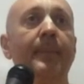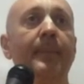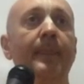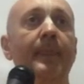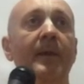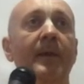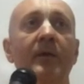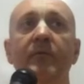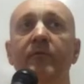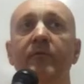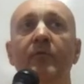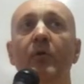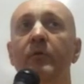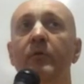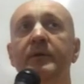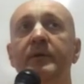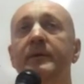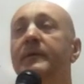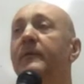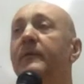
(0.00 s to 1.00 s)
There is no
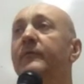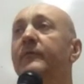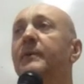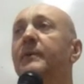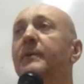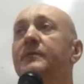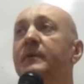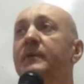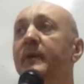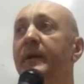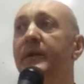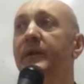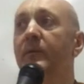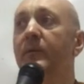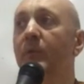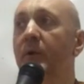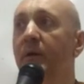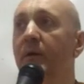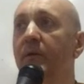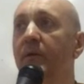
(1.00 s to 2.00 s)
details mentioned
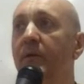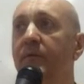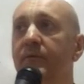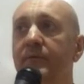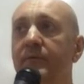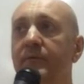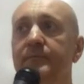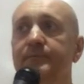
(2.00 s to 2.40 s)
anywhere else.